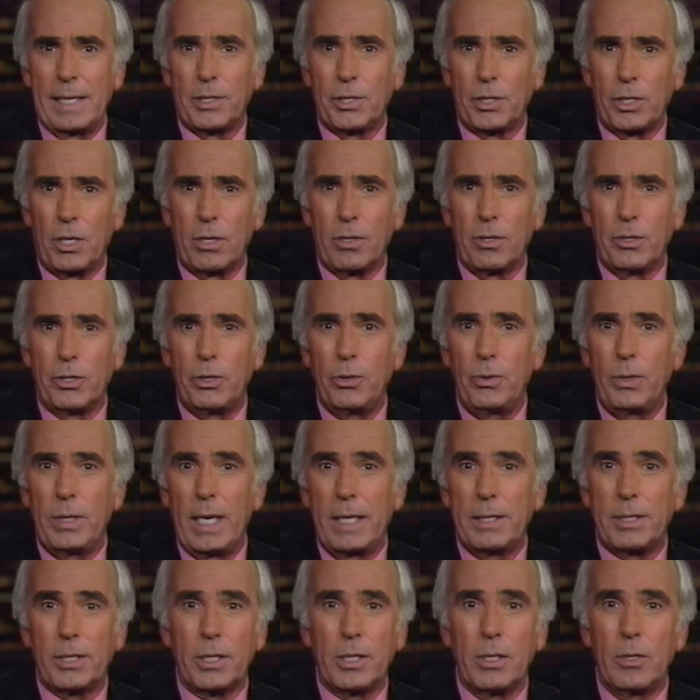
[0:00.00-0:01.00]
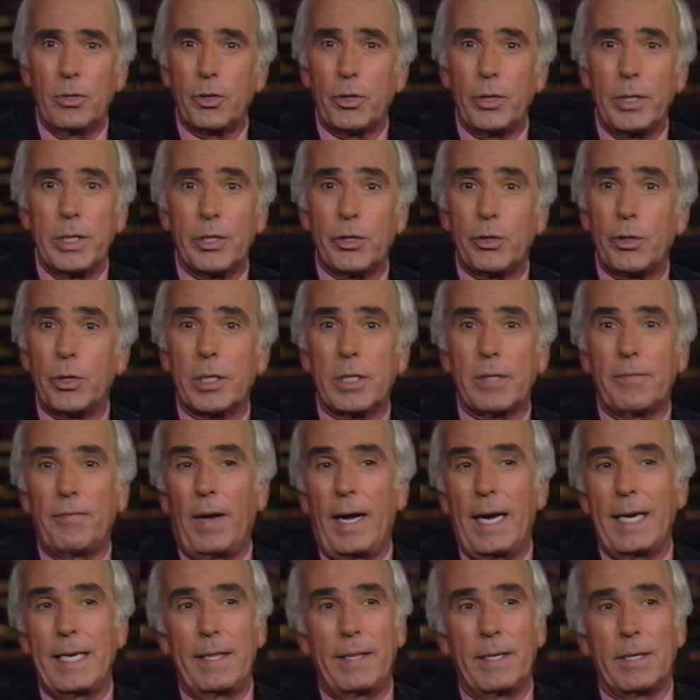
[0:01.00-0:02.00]
I saw her two days ago. She is just
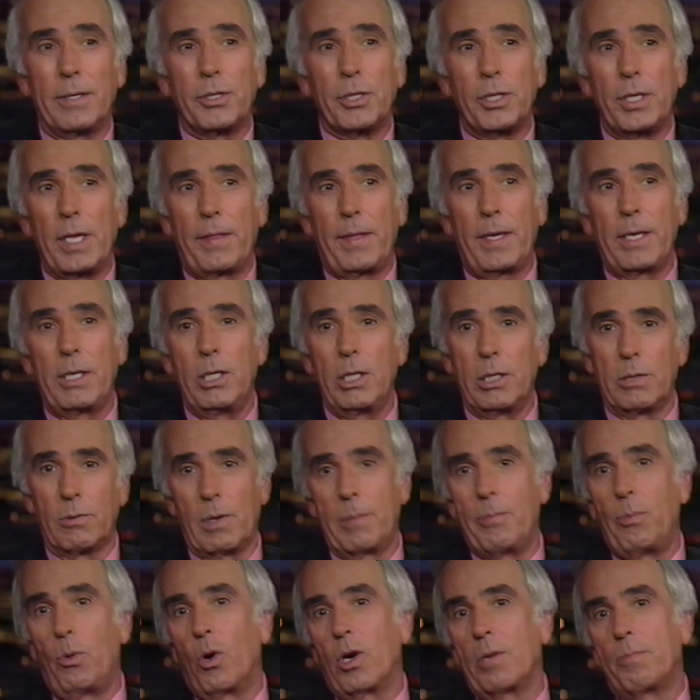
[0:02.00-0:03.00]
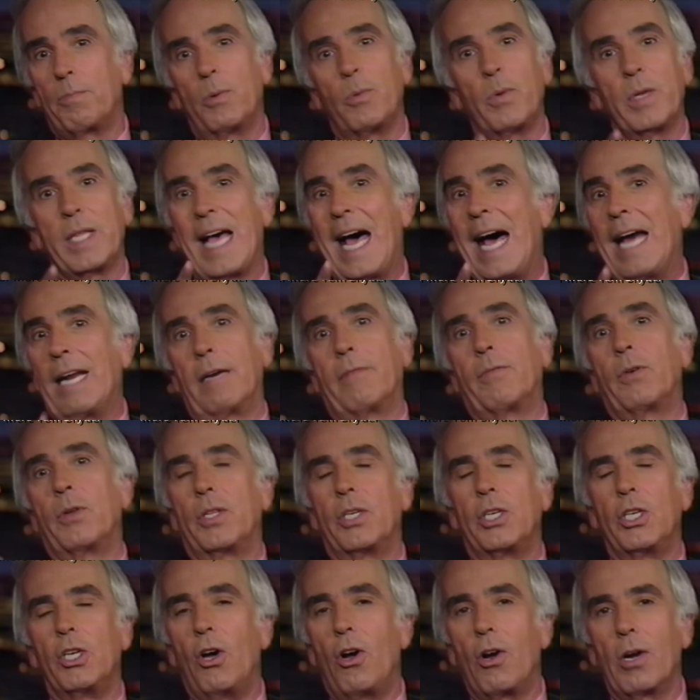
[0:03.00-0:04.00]
fine, and there is nothing new to report, but with Oliver
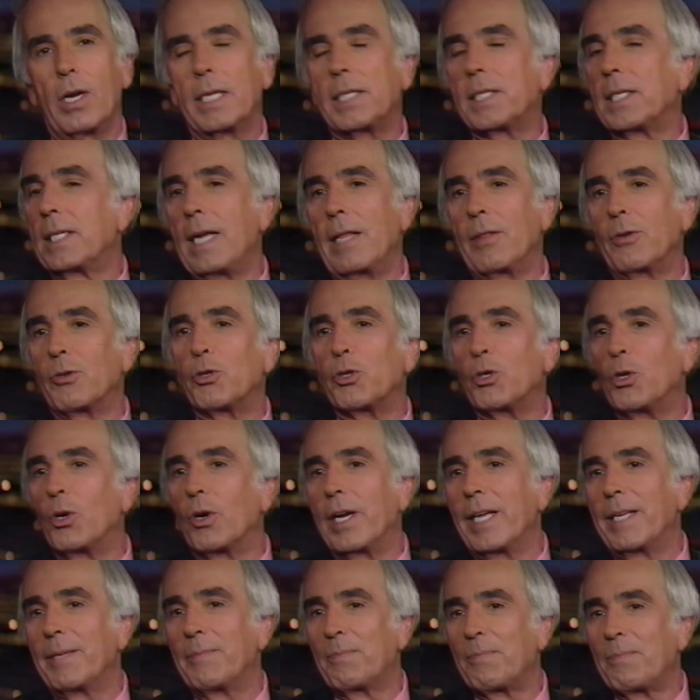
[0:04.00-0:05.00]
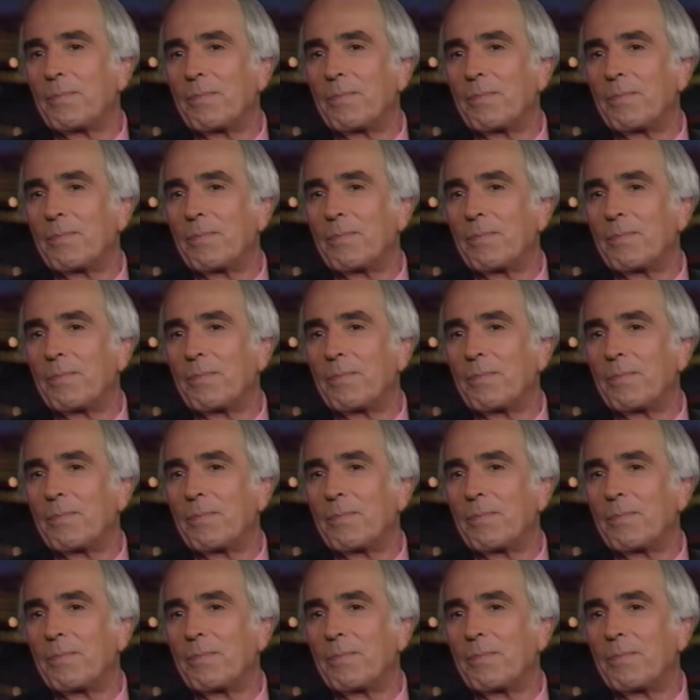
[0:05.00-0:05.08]
the dog, it's another story.